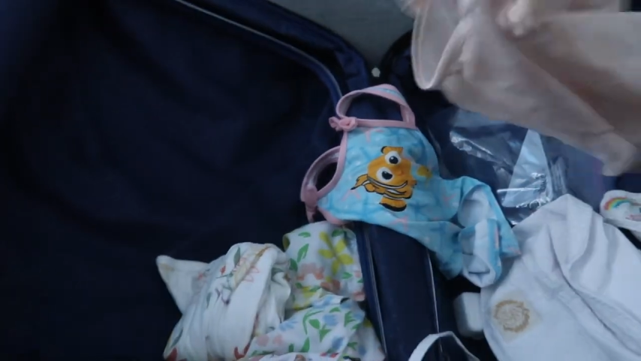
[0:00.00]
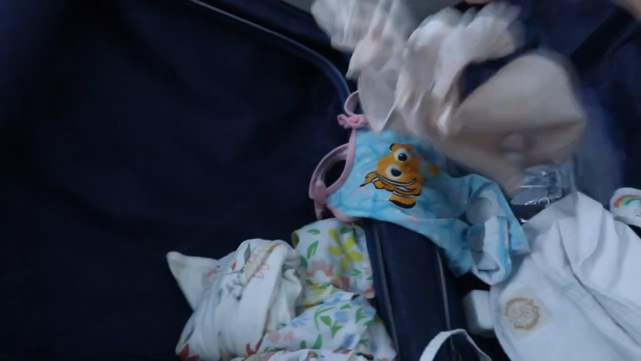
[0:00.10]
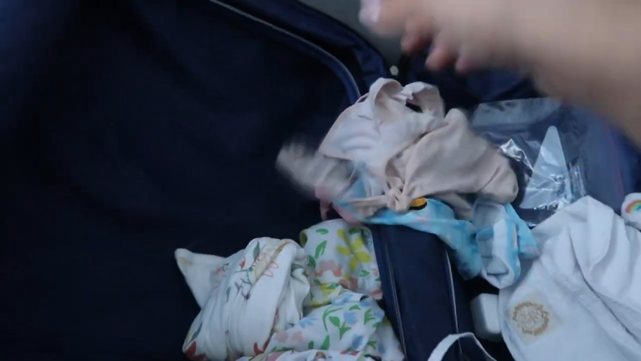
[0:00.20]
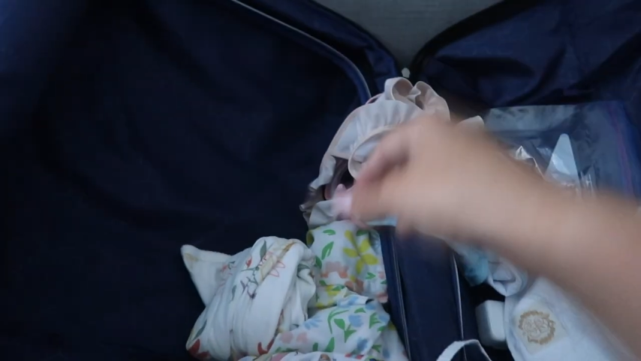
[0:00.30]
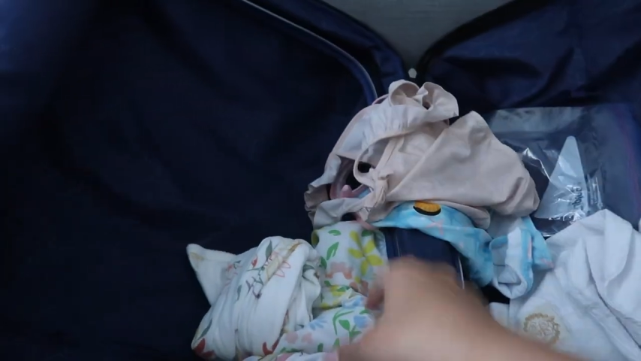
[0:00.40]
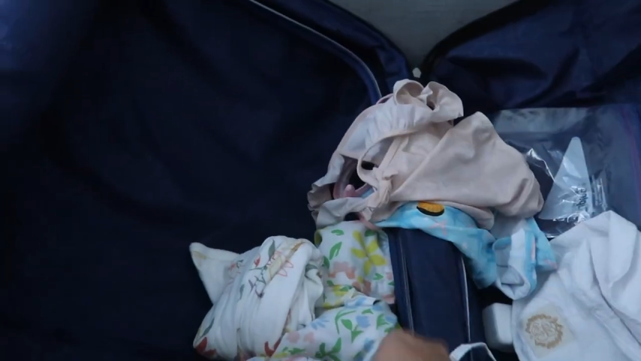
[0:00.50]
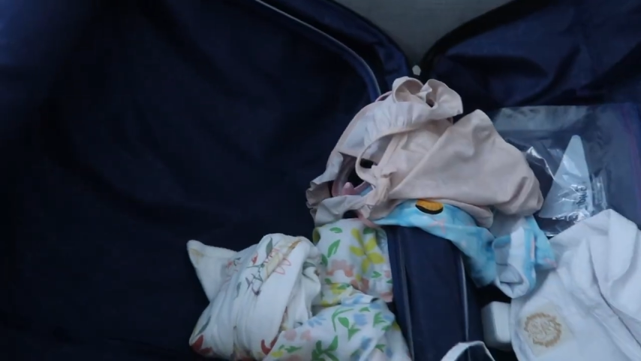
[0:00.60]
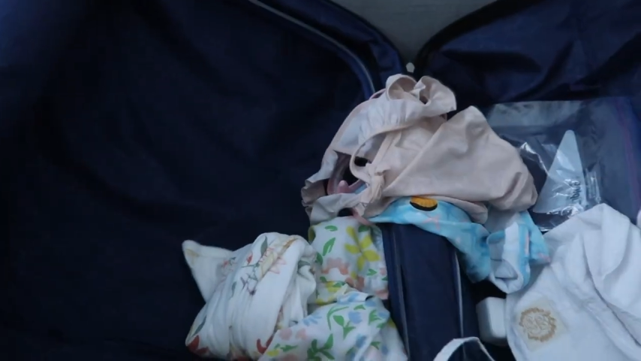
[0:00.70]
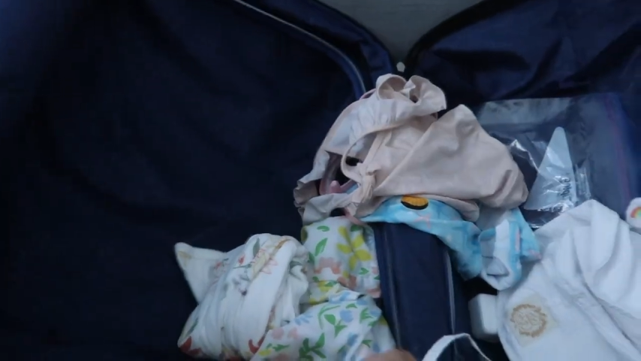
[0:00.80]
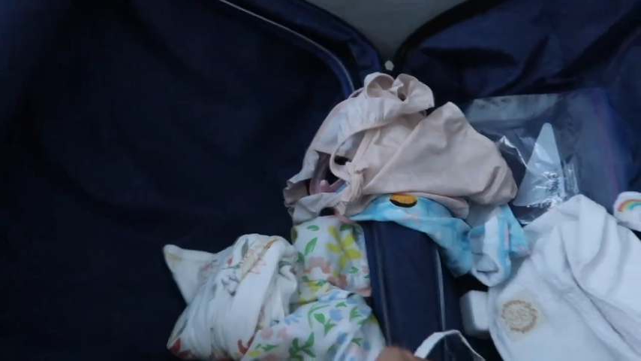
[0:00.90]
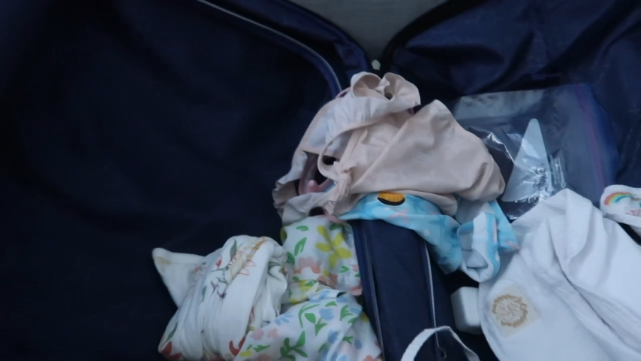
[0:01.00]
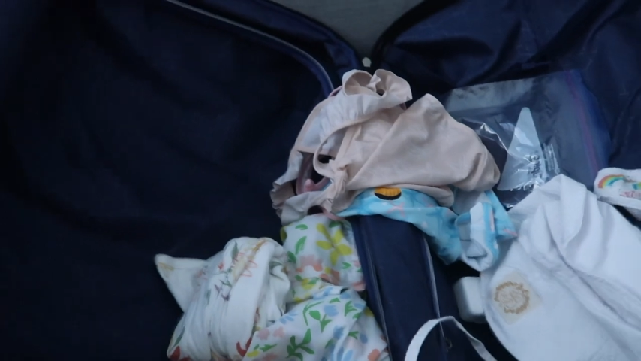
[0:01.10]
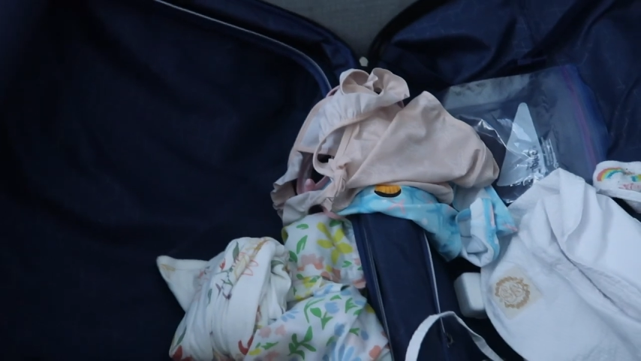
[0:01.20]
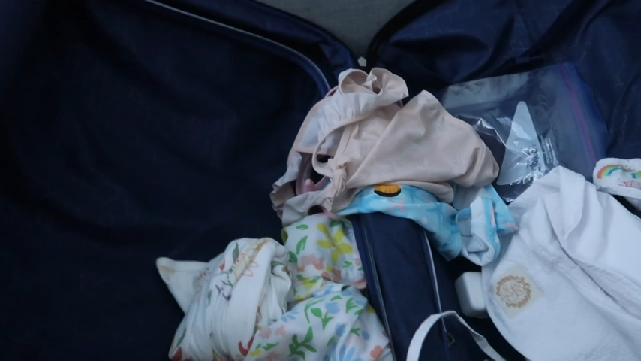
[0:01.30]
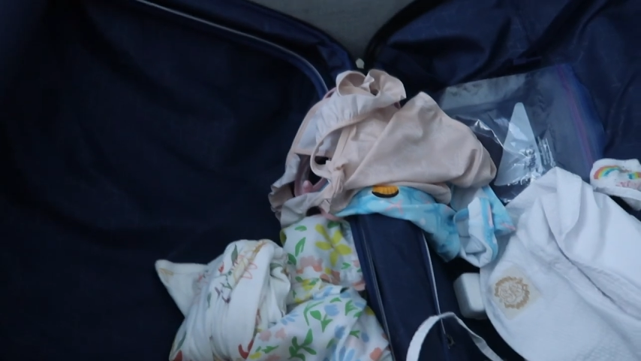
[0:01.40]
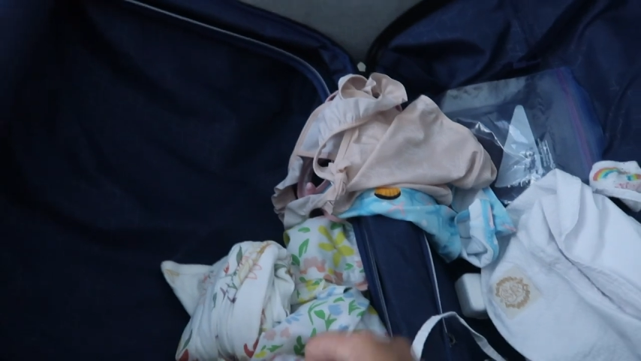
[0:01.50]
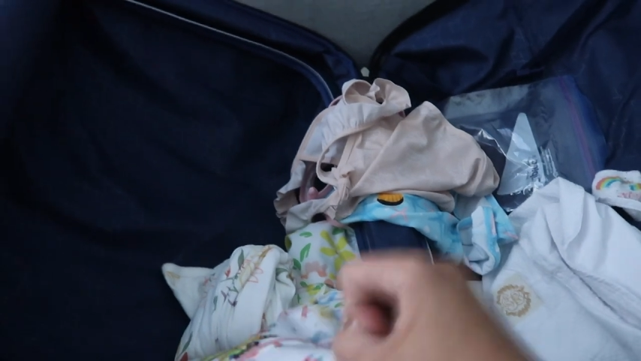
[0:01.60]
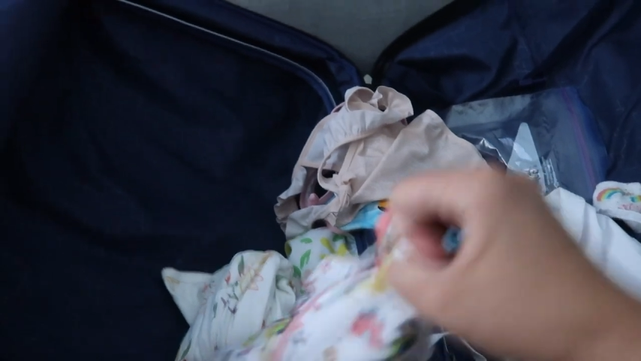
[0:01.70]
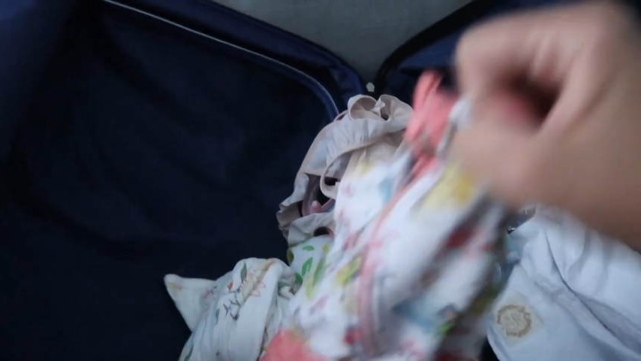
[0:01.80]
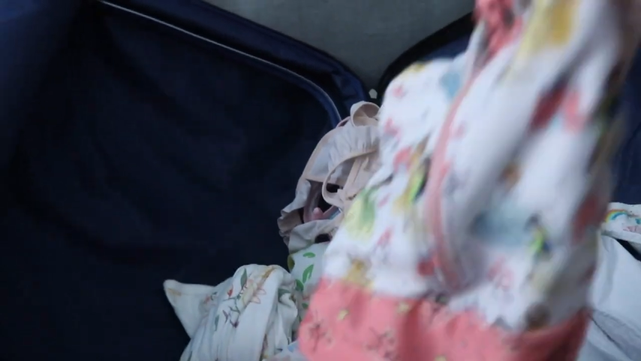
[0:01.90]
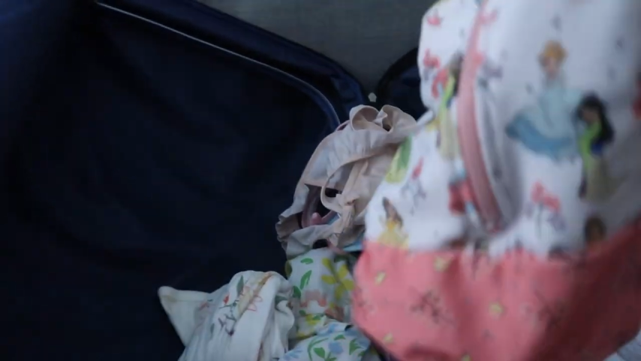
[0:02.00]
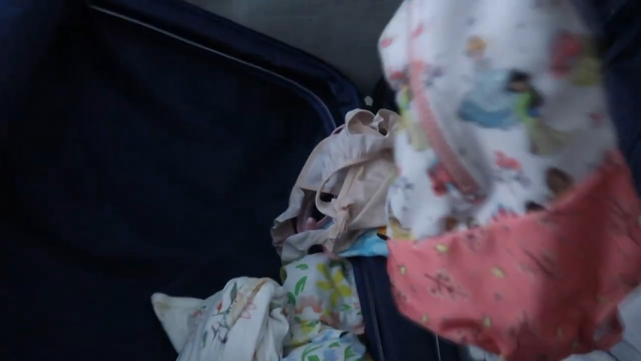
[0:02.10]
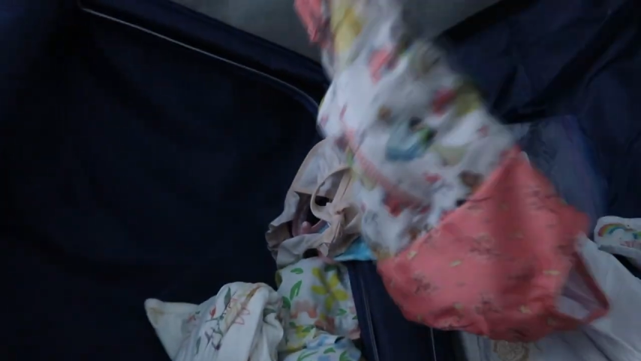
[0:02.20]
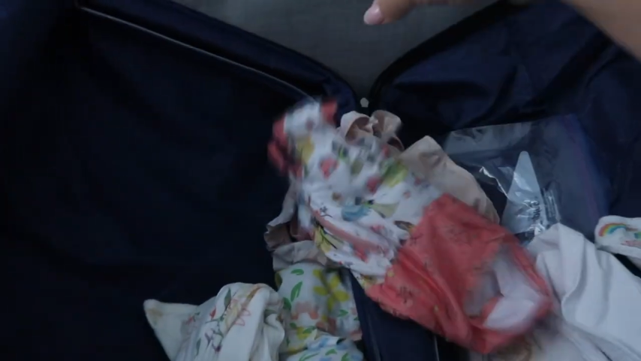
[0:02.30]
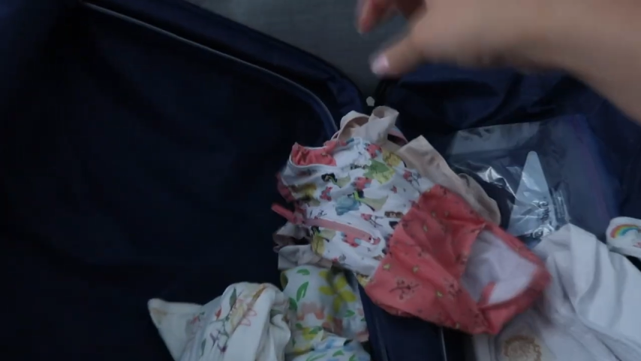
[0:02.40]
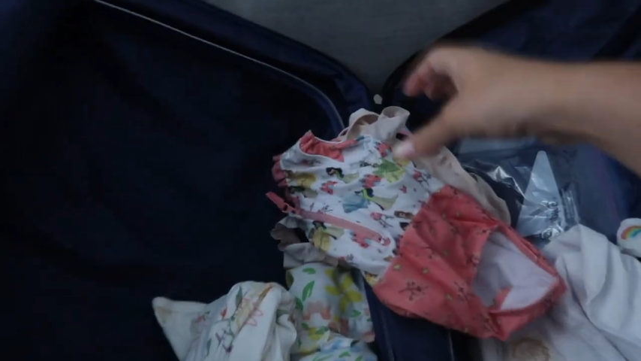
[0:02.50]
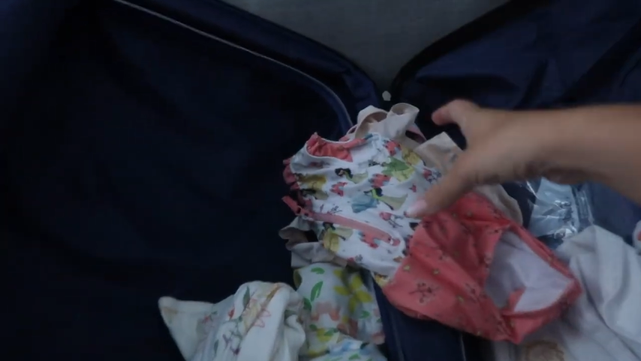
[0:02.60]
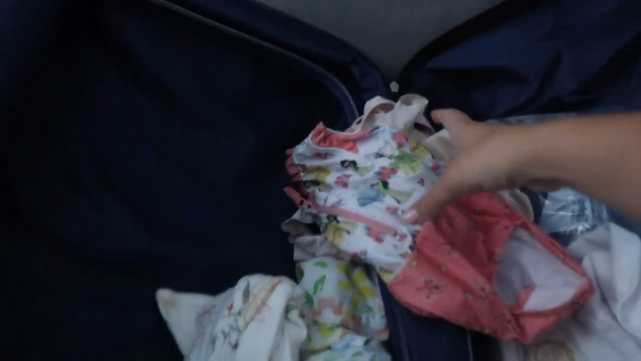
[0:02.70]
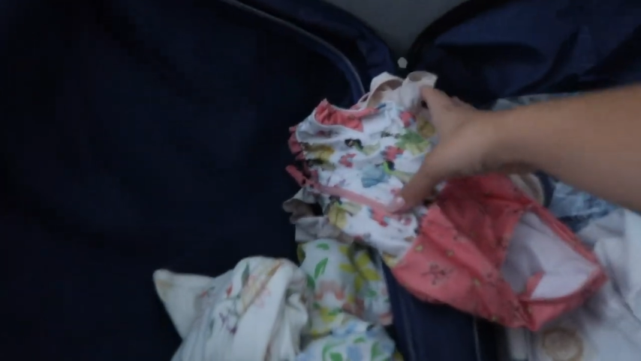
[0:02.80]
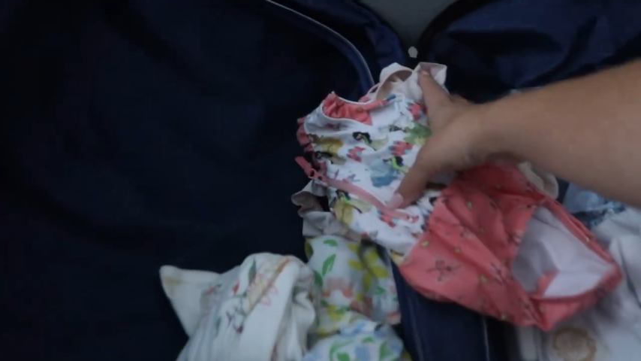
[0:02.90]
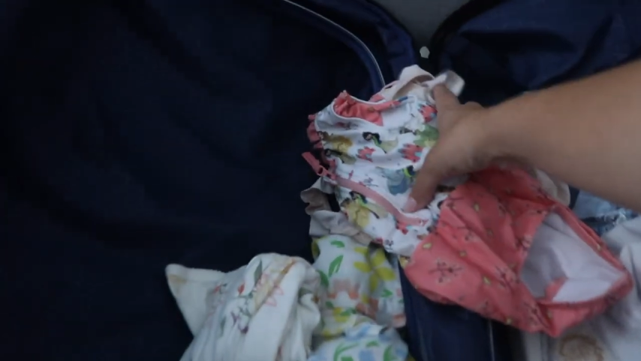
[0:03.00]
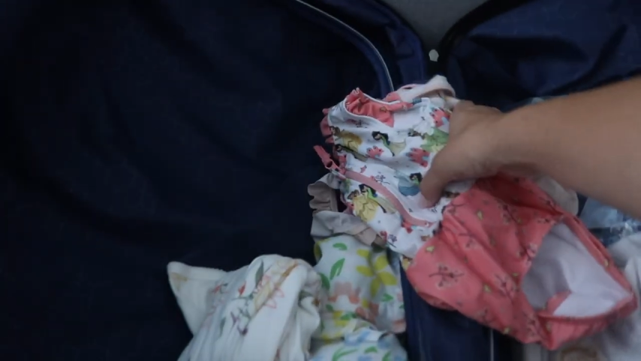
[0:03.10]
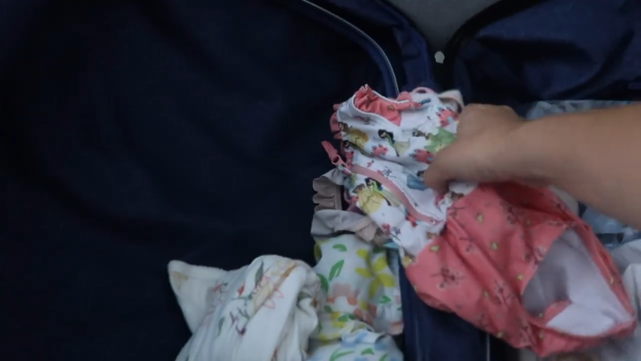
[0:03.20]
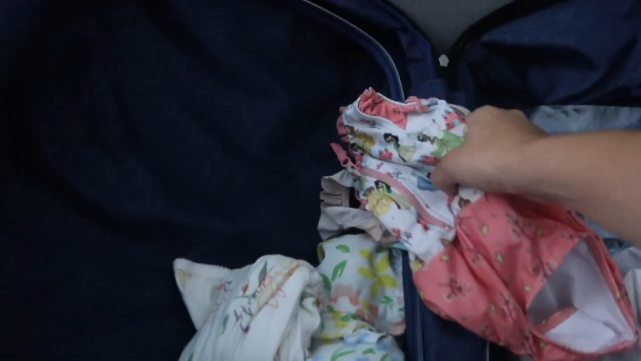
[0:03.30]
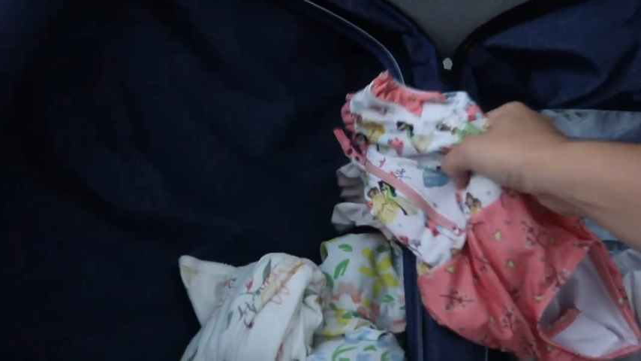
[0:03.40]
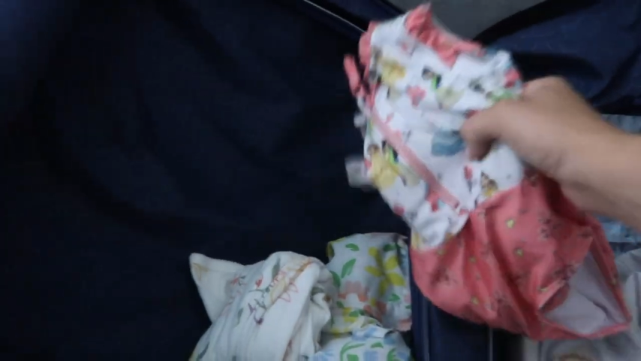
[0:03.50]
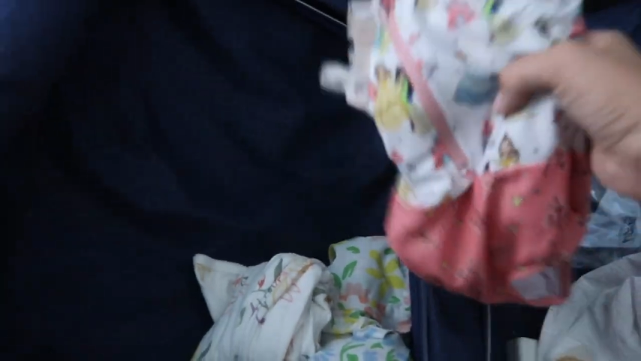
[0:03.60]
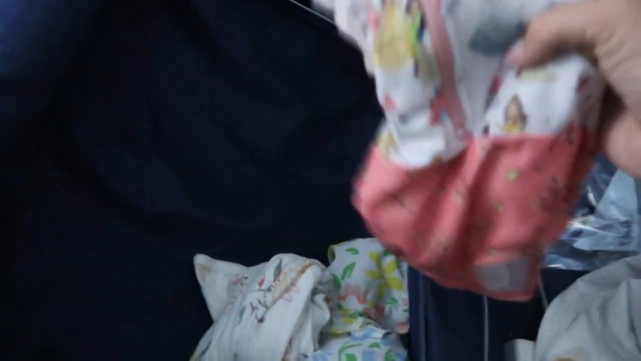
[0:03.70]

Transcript: [unreadable: no face in view]